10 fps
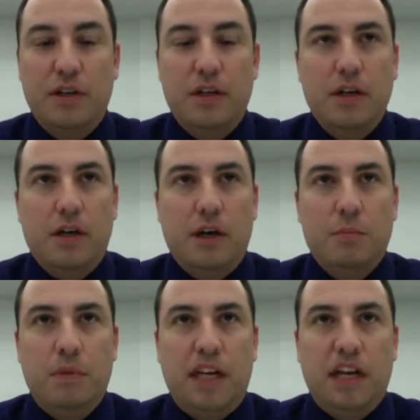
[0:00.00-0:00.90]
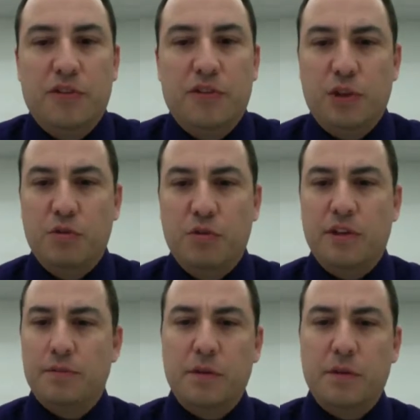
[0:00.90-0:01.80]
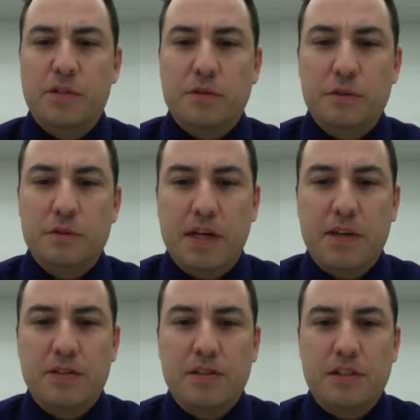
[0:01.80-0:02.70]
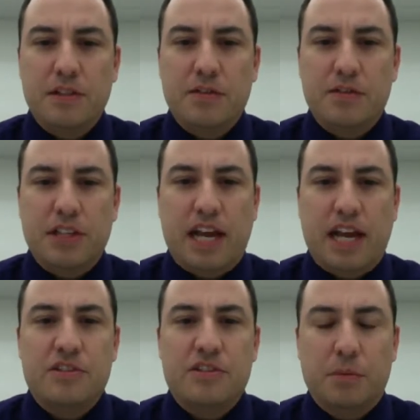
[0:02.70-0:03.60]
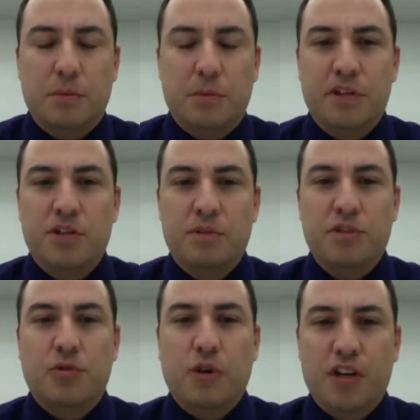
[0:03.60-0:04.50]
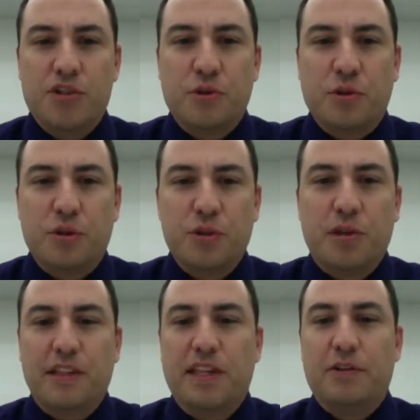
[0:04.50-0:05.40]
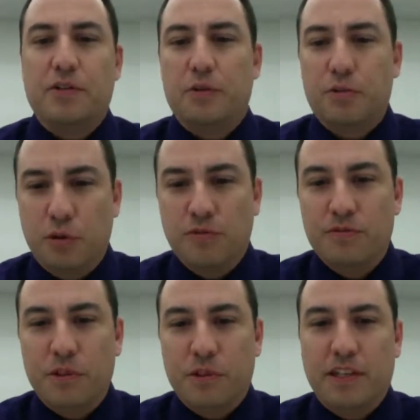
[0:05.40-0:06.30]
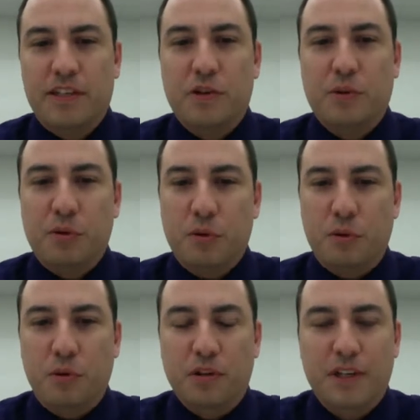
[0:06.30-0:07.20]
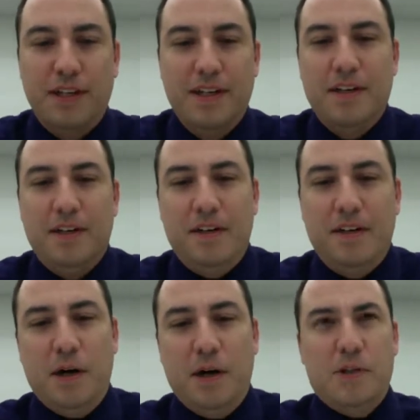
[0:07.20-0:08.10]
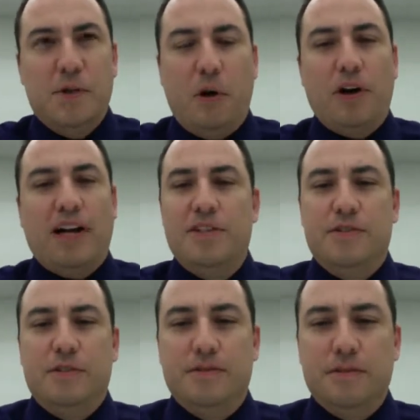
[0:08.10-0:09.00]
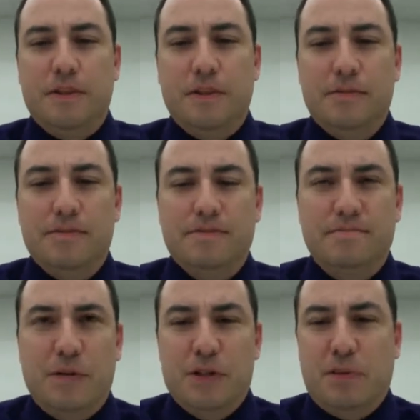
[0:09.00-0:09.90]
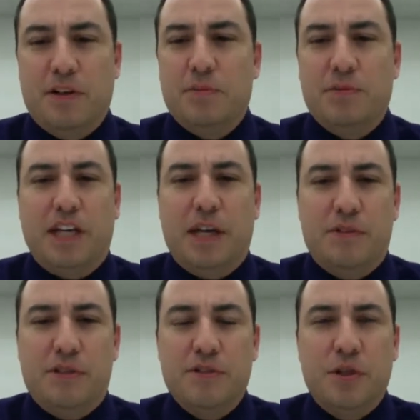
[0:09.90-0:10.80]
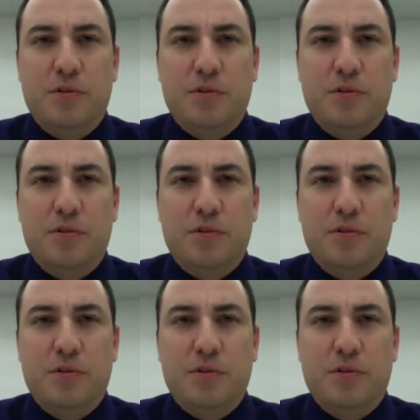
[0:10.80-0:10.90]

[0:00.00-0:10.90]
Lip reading: And now that you're moving in 3-dimensional space, instead of just accidentally bumping into somebody's garage door, you can land on their roof, you can land in their pool. You can do all kinds of irresponsible damage. So you would need